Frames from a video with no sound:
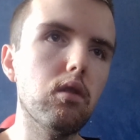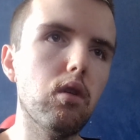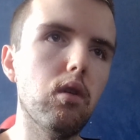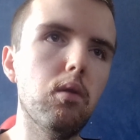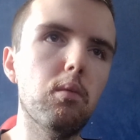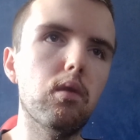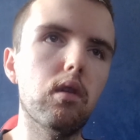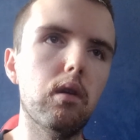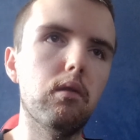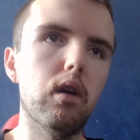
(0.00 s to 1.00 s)
two
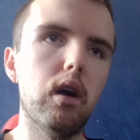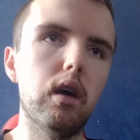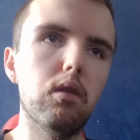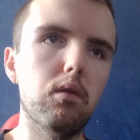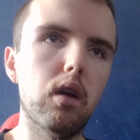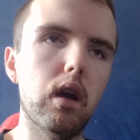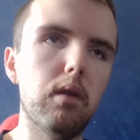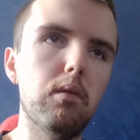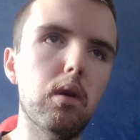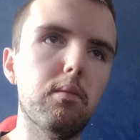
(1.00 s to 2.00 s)
Muslim guys
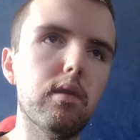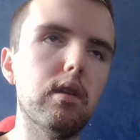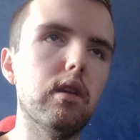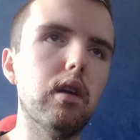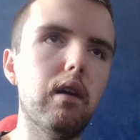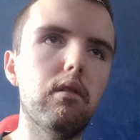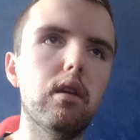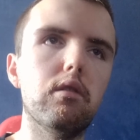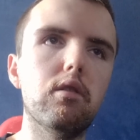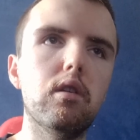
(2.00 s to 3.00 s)
came the opposite
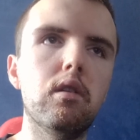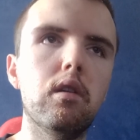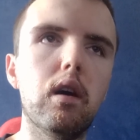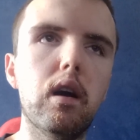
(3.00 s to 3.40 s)
direction